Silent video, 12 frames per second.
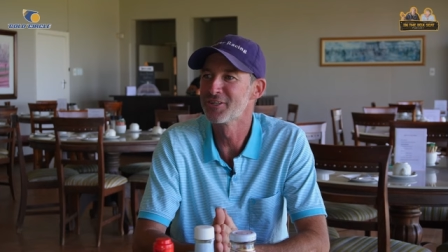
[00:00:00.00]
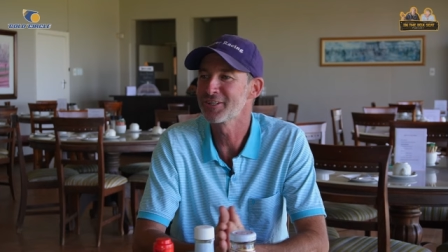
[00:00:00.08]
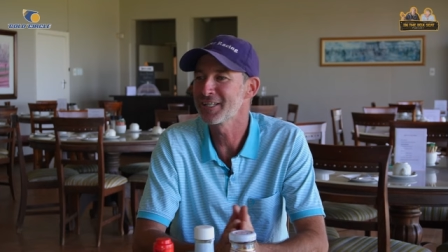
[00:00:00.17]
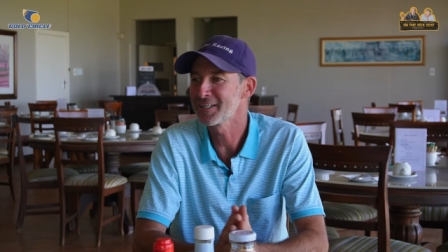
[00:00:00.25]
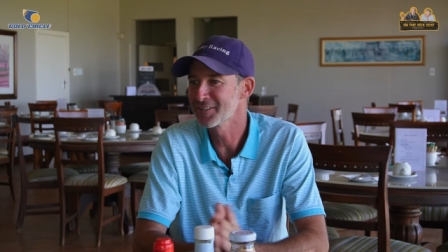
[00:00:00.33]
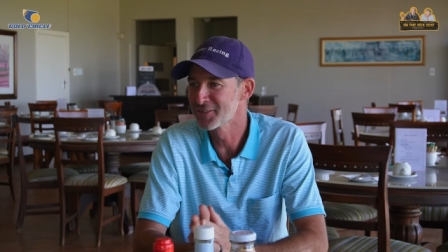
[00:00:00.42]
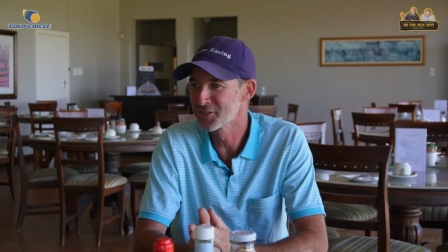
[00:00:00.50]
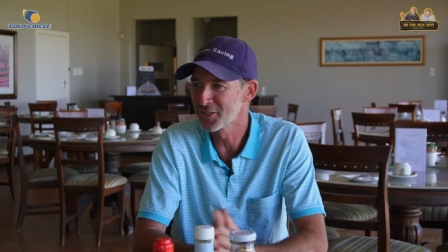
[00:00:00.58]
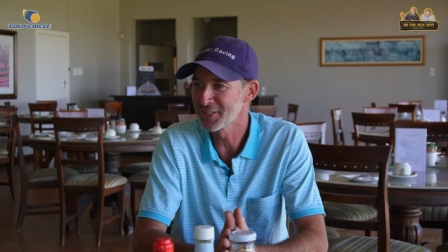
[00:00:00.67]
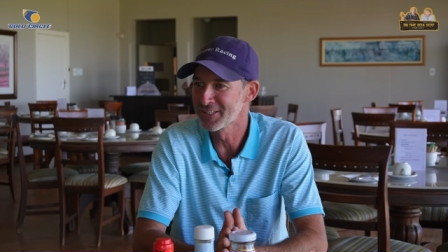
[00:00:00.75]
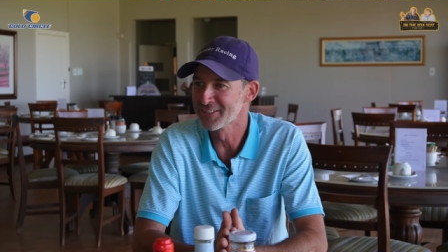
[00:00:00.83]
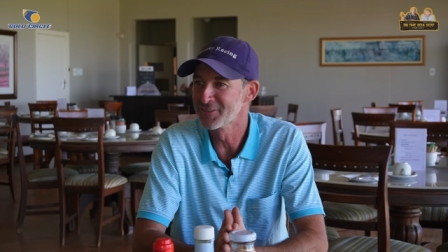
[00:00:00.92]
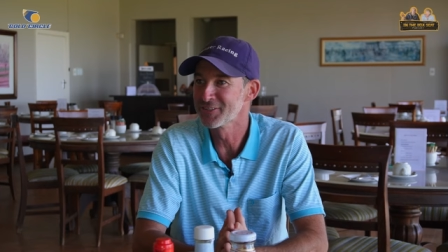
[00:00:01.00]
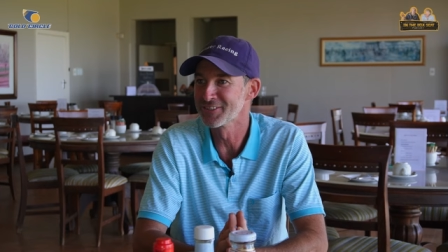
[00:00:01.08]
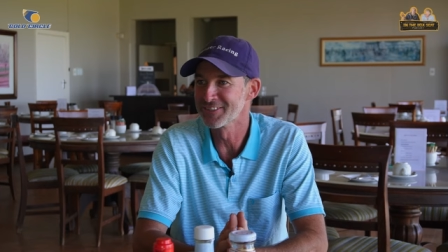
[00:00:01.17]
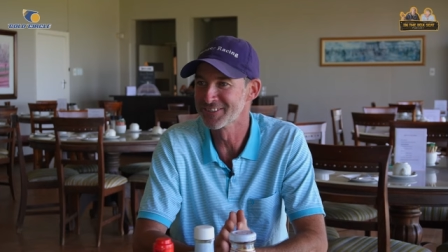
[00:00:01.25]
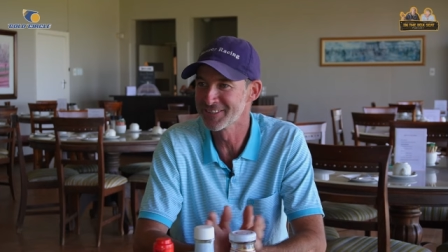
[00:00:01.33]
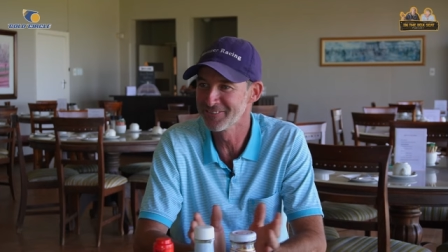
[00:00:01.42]
not like the jockey
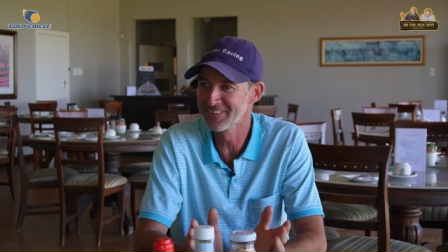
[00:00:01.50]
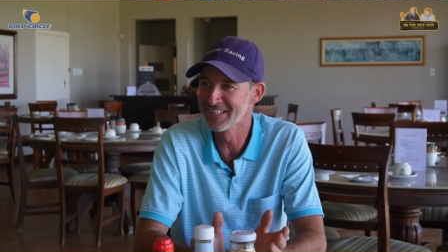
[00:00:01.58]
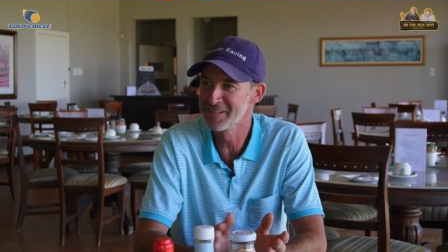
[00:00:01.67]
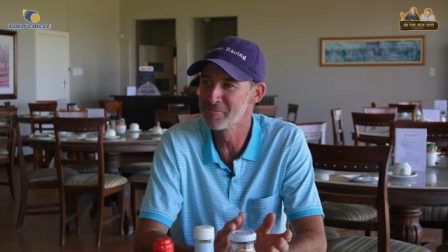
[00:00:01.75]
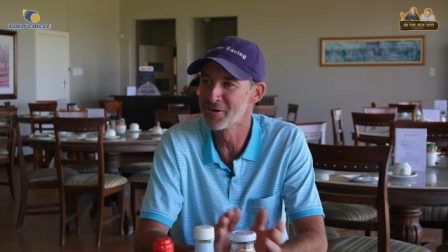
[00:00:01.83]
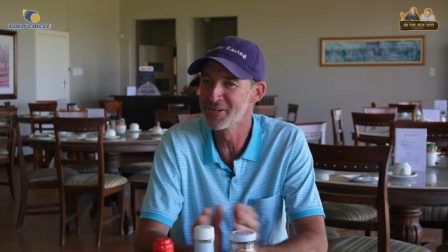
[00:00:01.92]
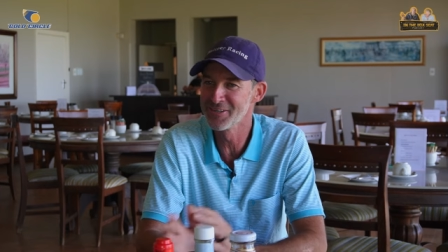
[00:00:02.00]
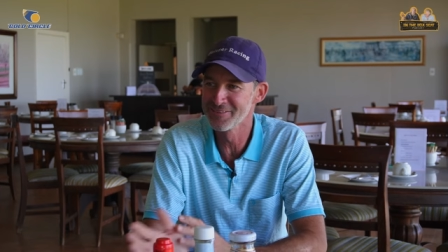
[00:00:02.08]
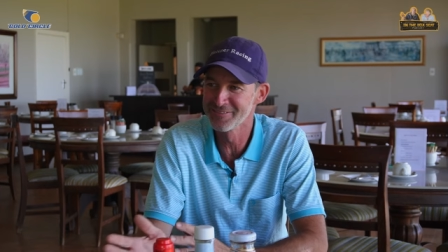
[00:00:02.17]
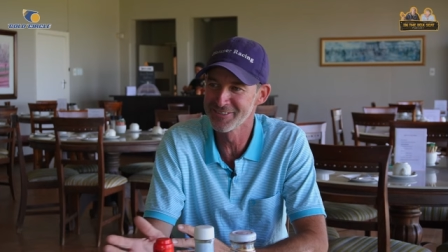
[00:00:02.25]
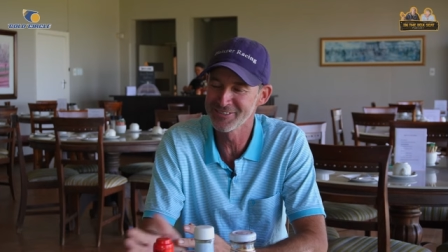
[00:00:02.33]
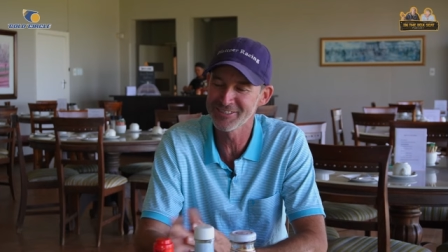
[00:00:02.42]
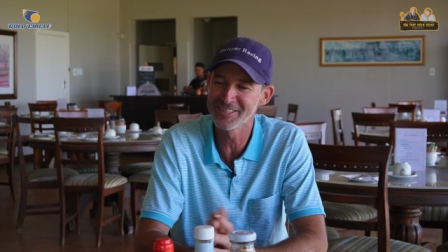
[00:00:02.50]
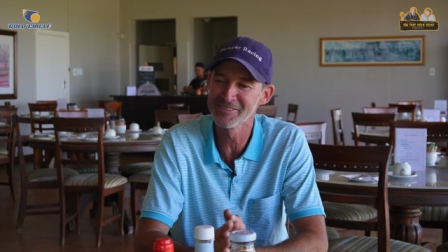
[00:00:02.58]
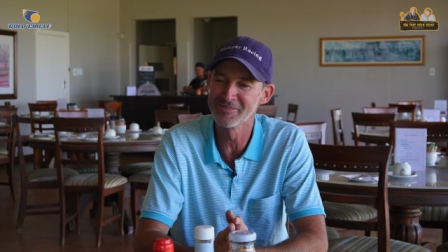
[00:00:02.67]
also. Similar, okay, yeah, and yeah. Foster,